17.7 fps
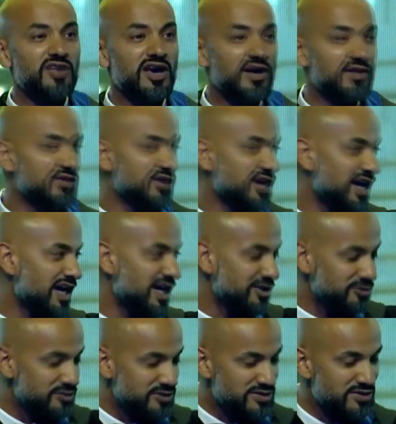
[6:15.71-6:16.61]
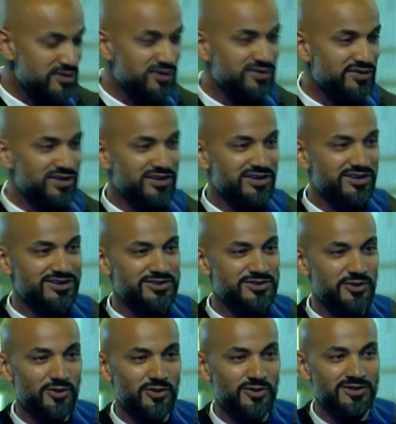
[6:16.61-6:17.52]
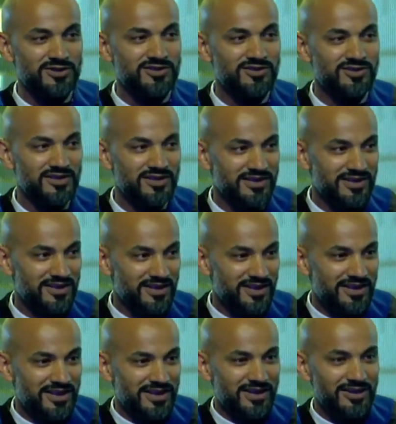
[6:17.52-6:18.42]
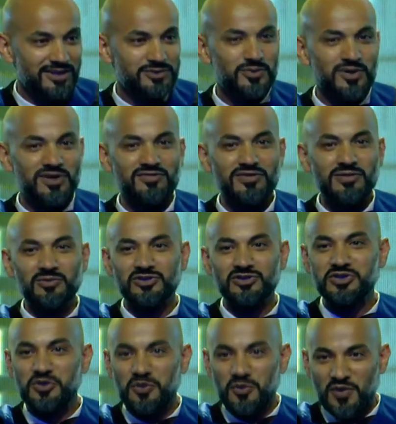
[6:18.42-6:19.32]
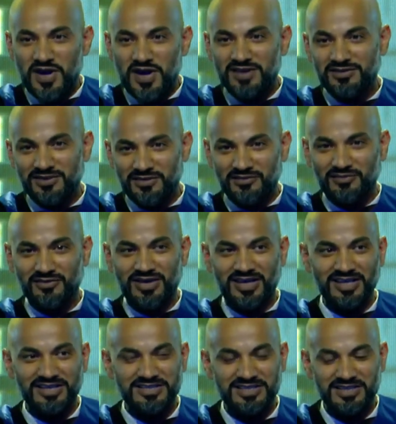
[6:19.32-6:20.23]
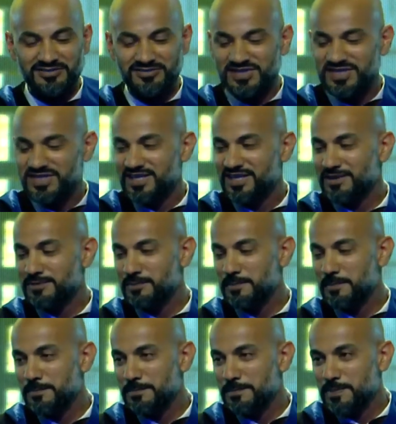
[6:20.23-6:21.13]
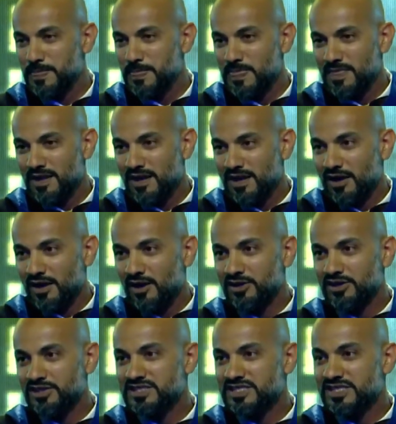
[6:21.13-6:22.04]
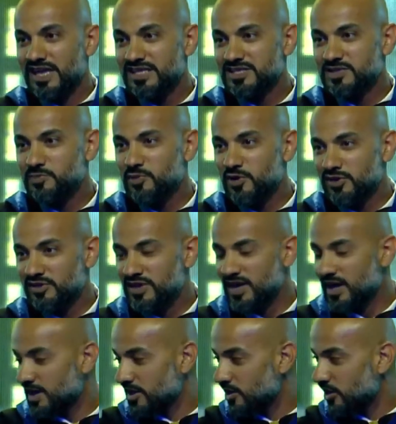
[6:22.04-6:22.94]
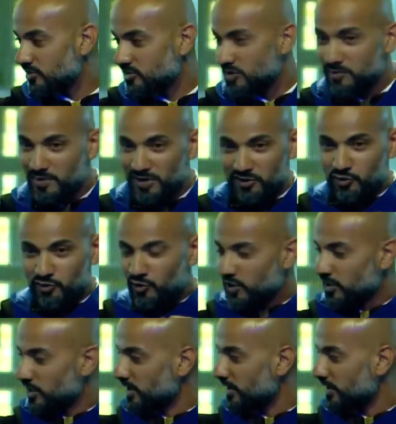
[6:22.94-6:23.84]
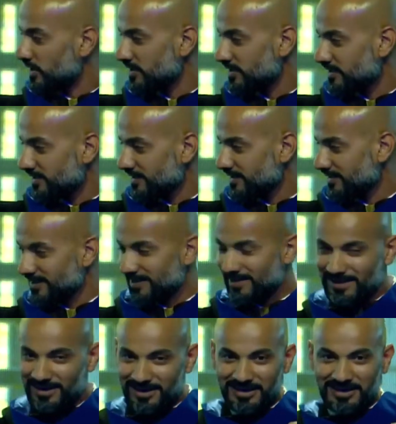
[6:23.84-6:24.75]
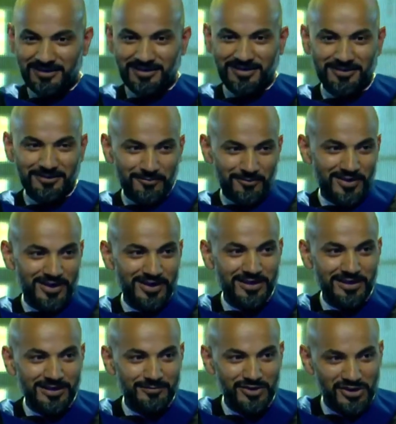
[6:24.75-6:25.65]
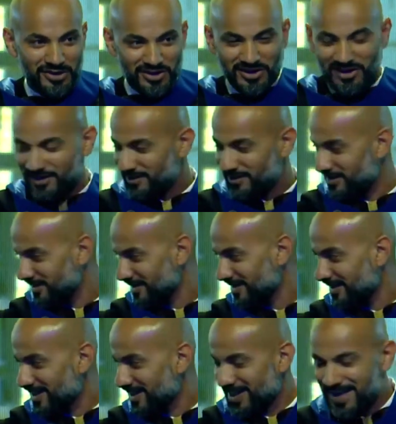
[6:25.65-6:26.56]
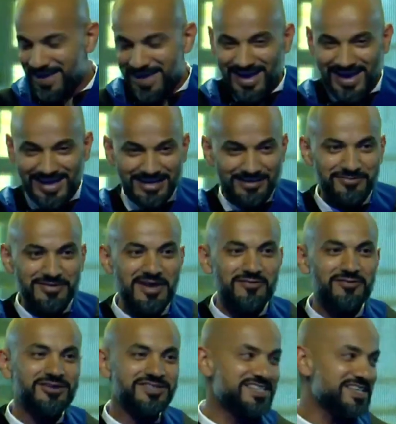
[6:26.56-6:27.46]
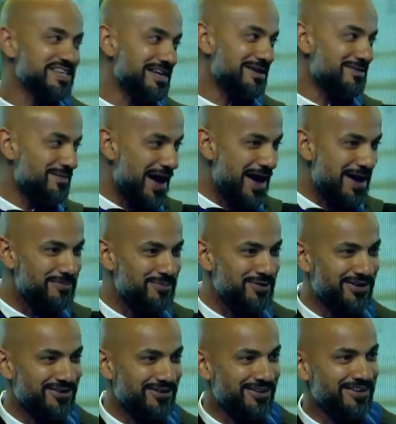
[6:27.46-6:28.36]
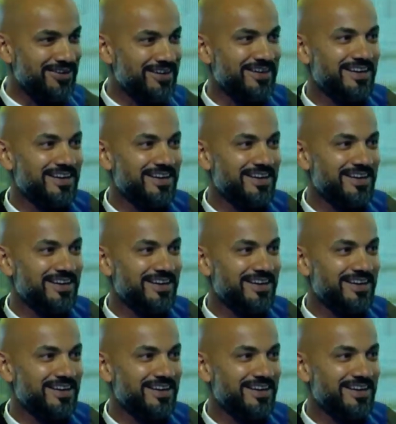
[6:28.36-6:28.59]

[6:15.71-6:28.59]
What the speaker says: the other hand, who's 13 years old, is one of the most creative kids I've seen. On his last birthday, I got him a drill, like a real machine. And I've never seen him happier.